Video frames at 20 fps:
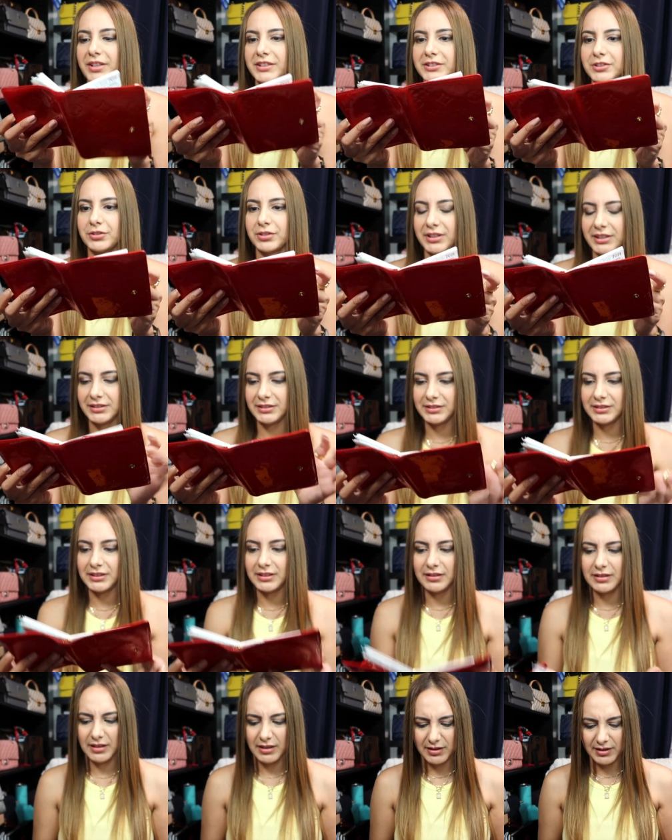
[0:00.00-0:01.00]
that's
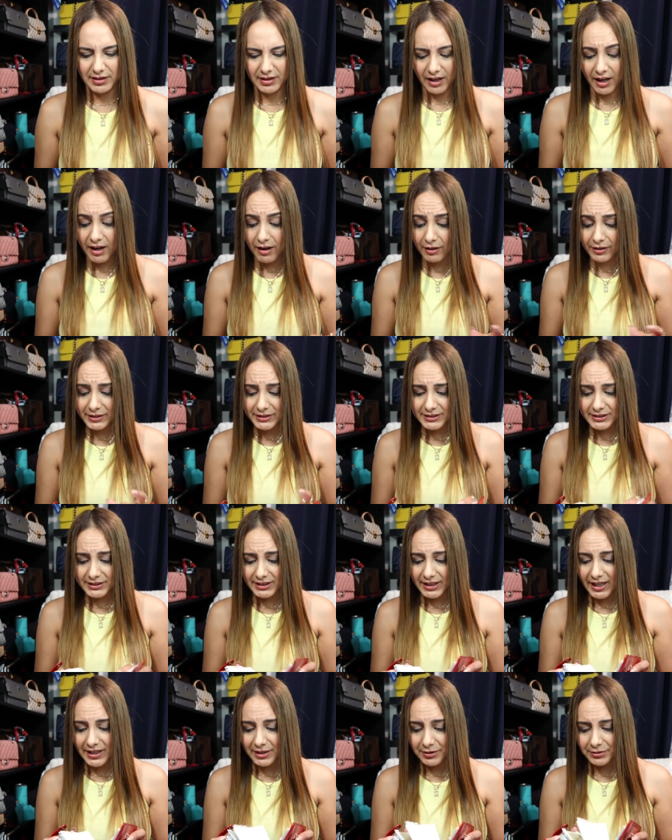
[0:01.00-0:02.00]
crazy. I honestly
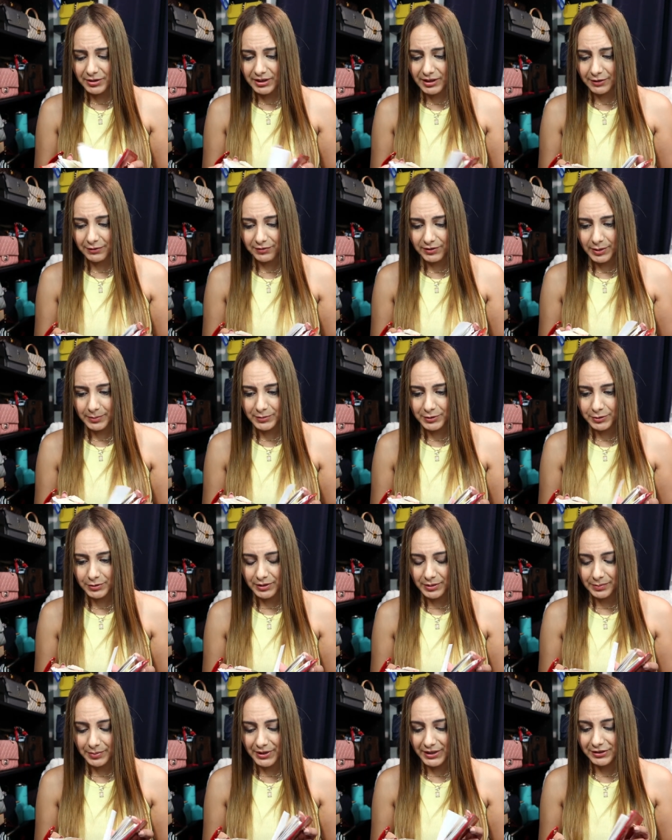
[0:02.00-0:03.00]
hadn't really flipped through
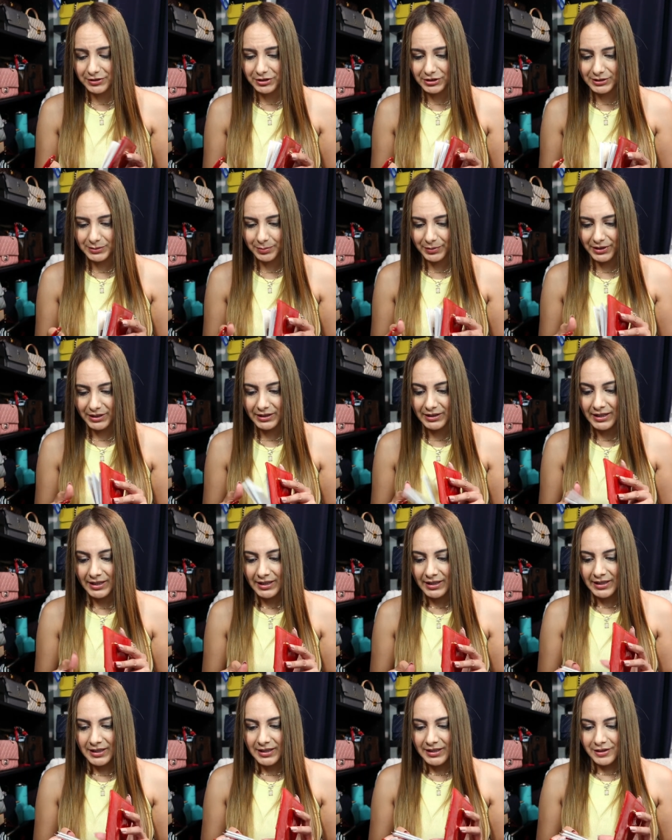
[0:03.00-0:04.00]
her pages, but
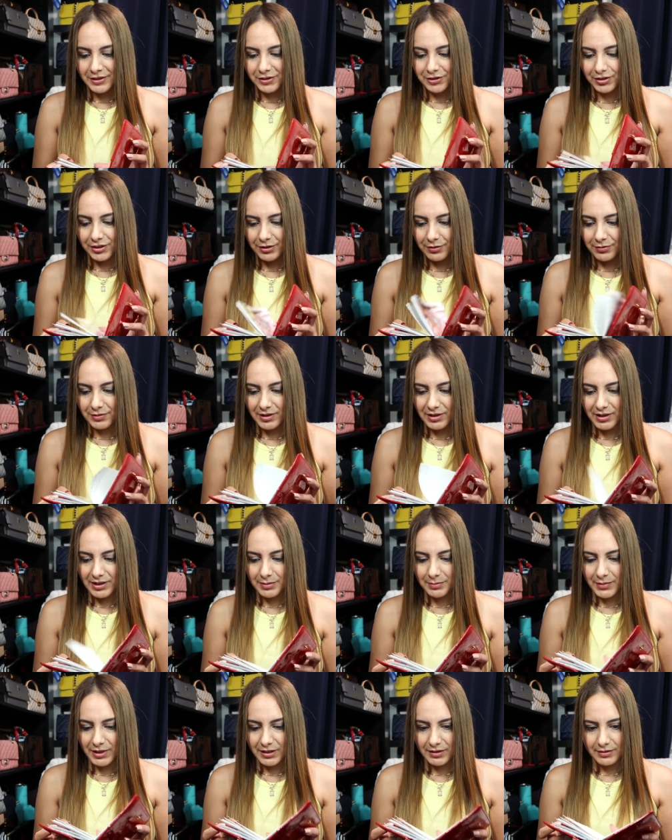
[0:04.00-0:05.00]
she
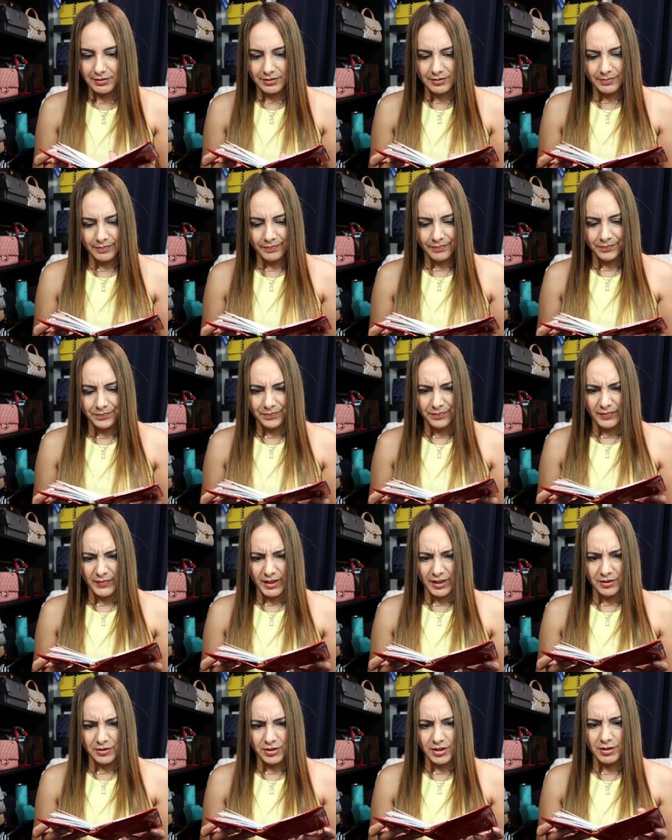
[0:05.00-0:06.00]
really
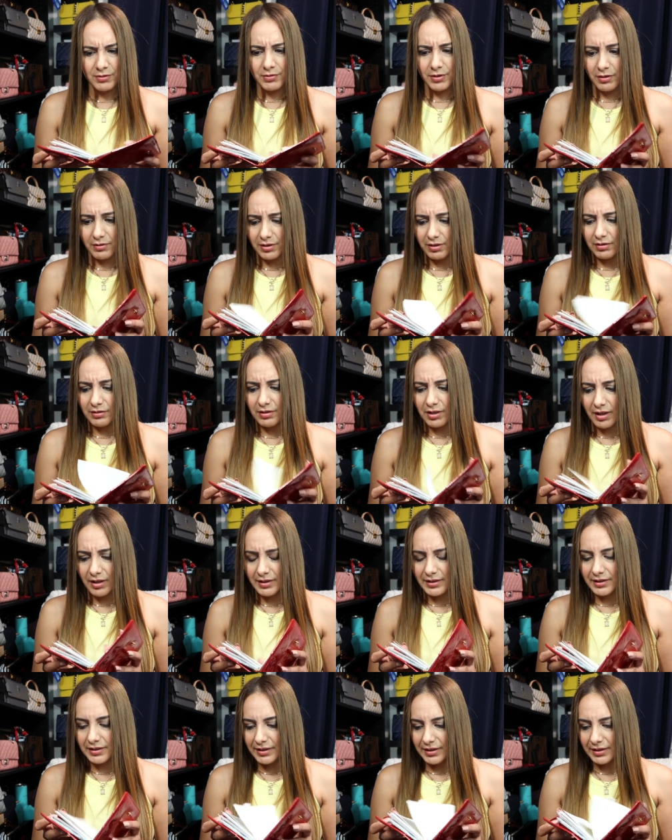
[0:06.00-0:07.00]
she wrote a
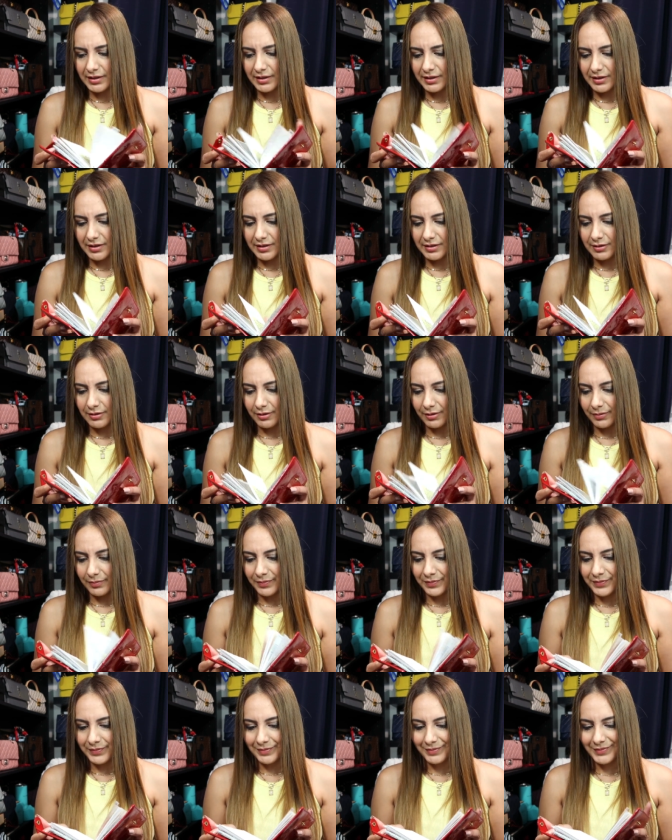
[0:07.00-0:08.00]
lot in here.
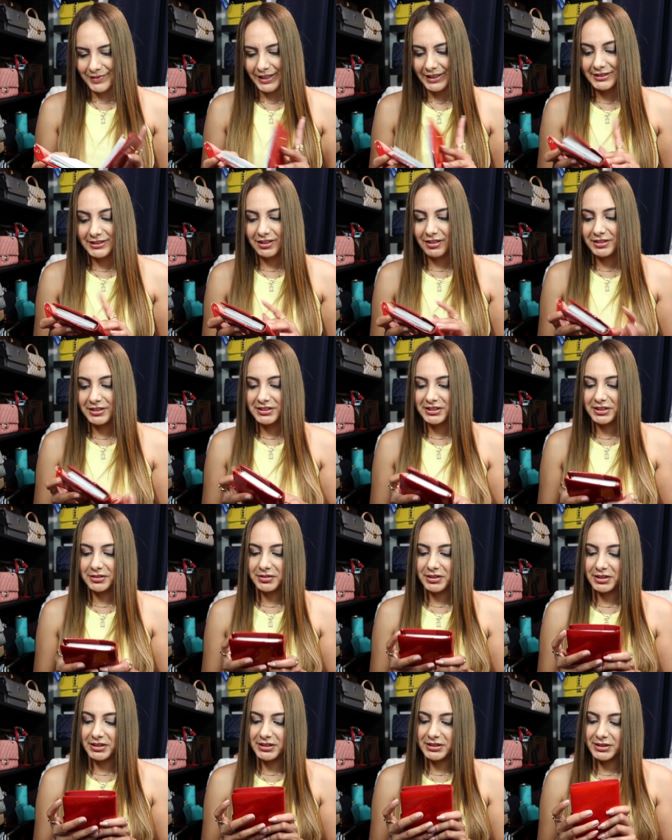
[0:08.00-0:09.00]
That's honestly
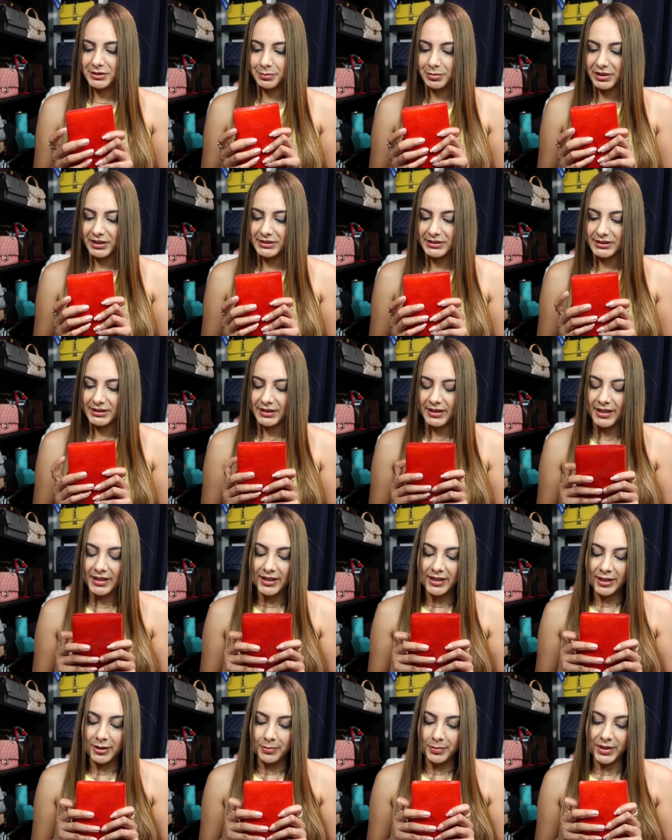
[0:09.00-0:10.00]
really surprising.
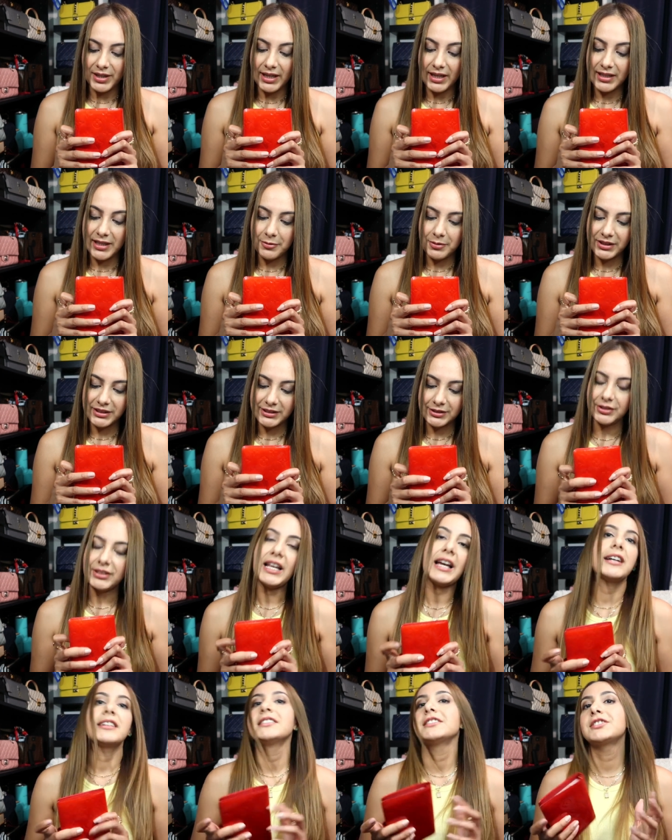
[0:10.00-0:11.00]
But anyway, so
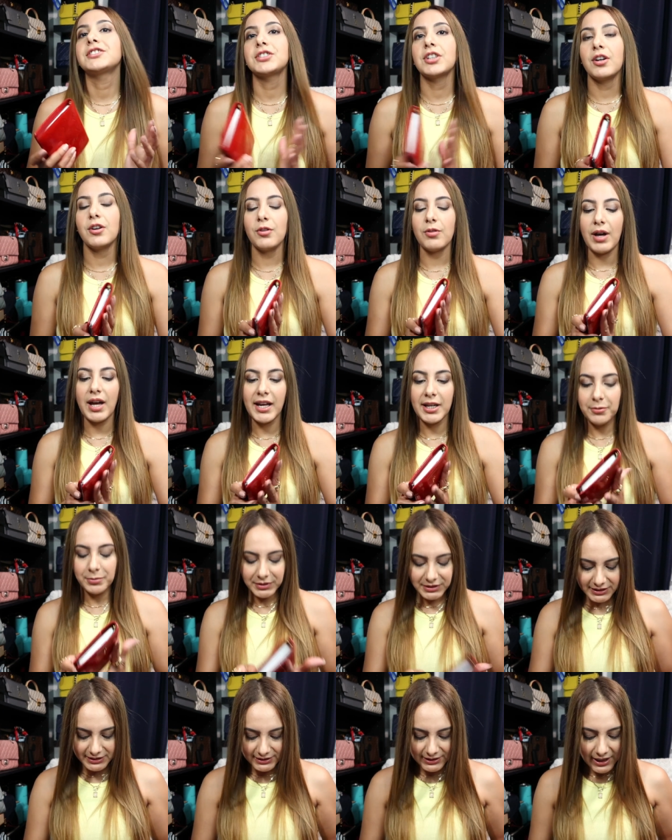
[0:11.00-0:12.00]
yeah, so I
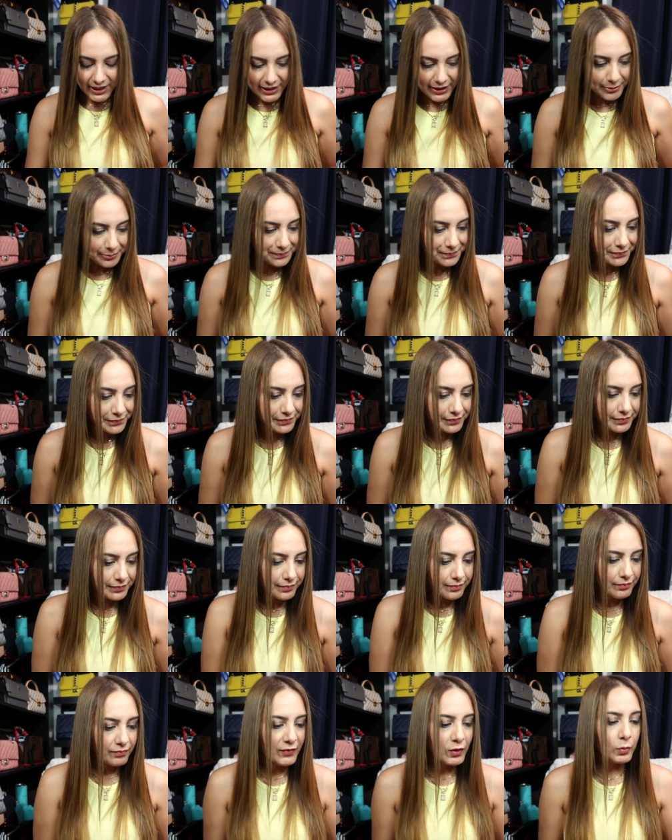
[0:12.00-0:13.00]
would say
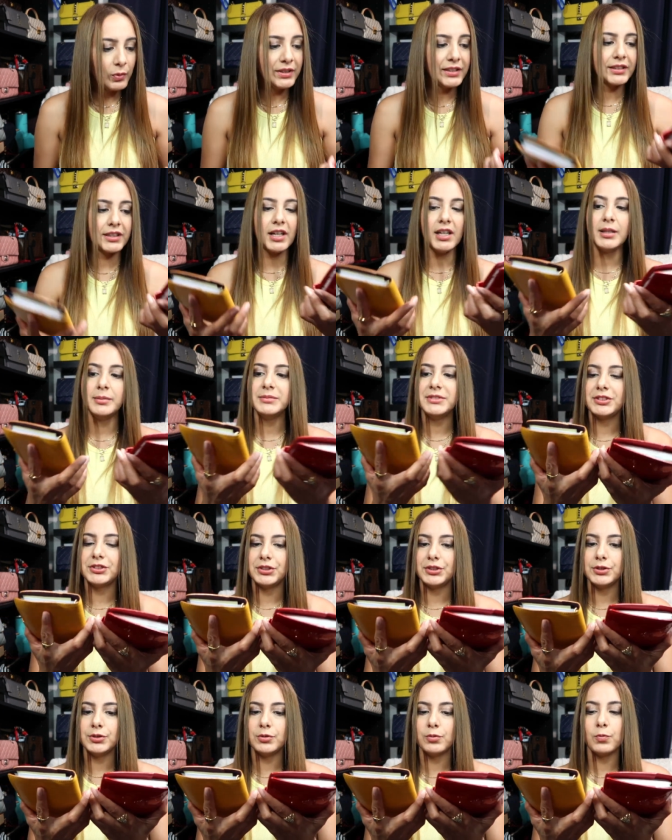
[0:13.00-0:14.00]
when it comes
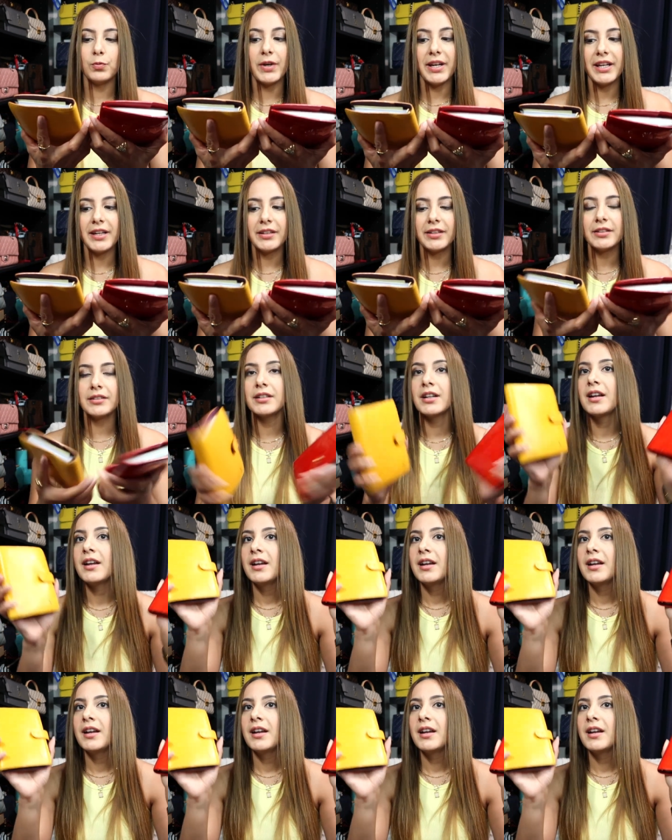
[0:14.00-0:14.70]
to wear,